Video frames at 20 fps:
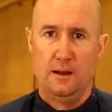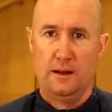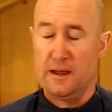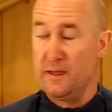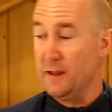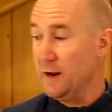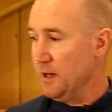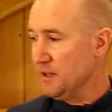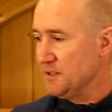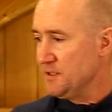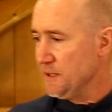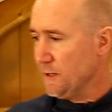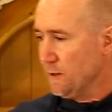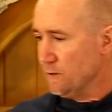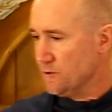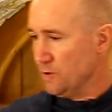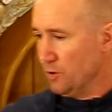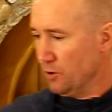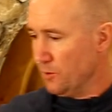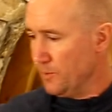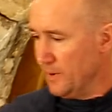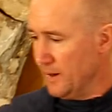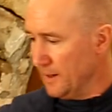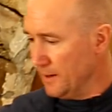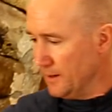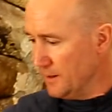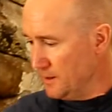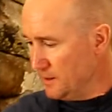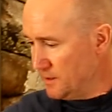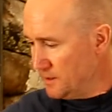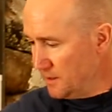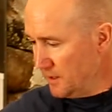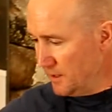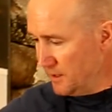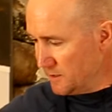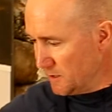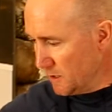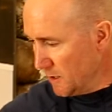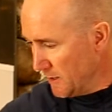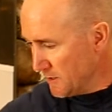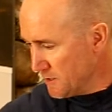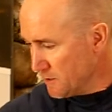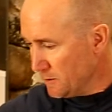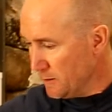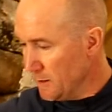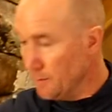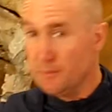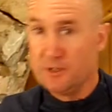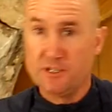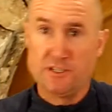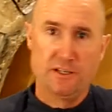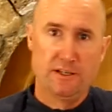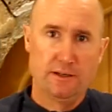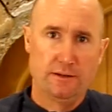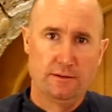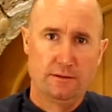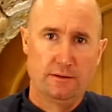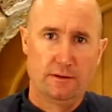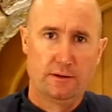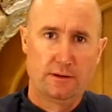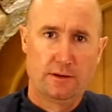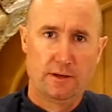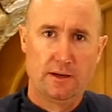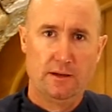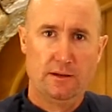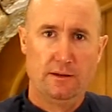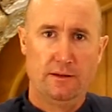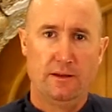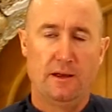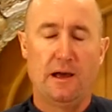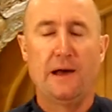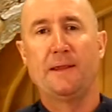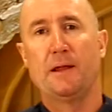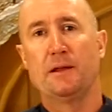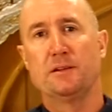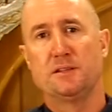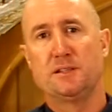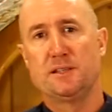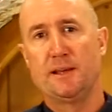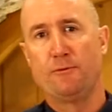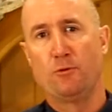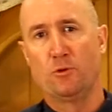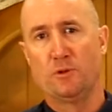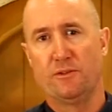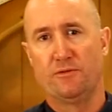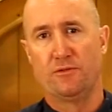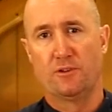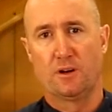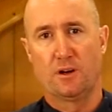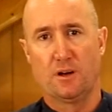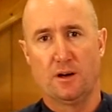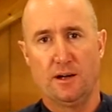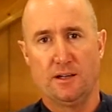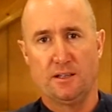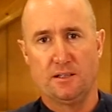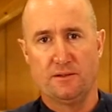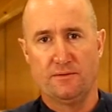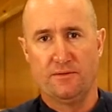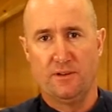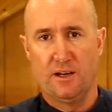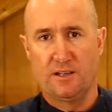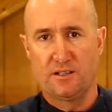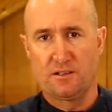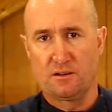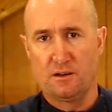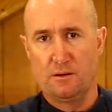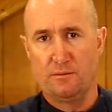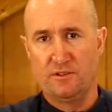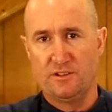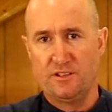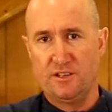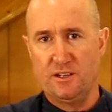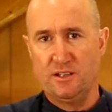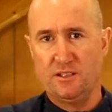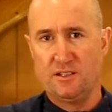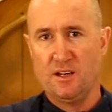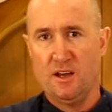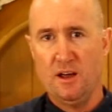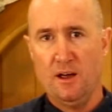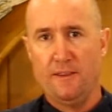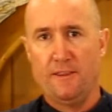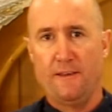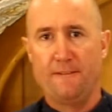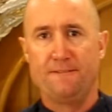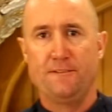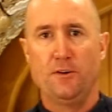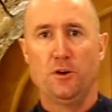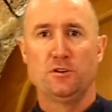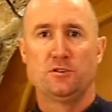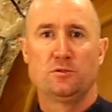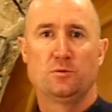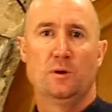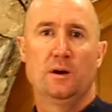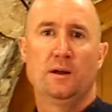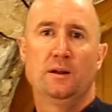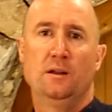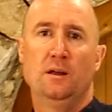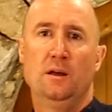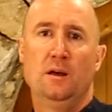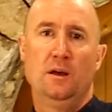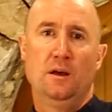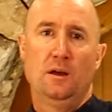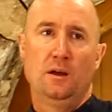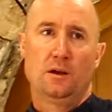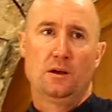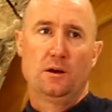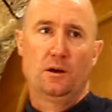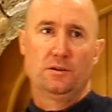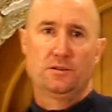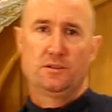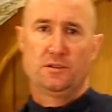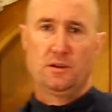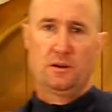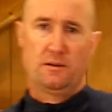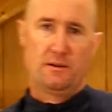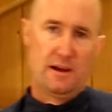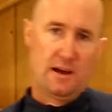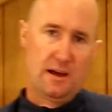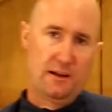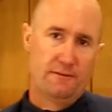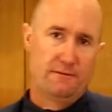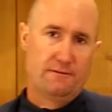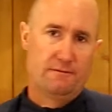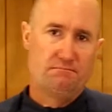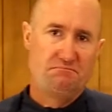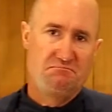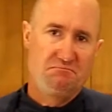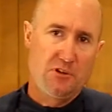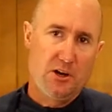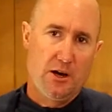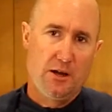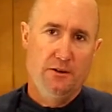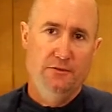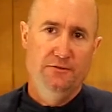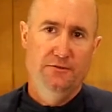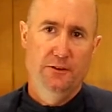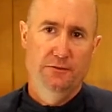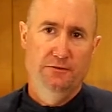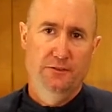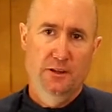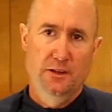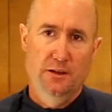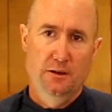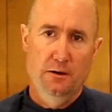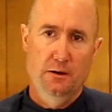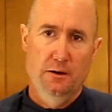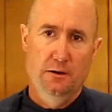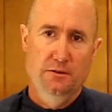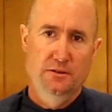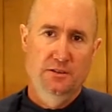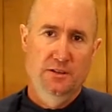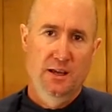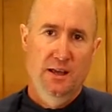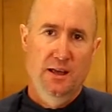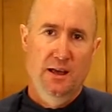Now the last thing I'll talk about is an ice cream machine. Okay, and now there's several different kinds of ice cream machines. The first one costs around kind of 50 euros.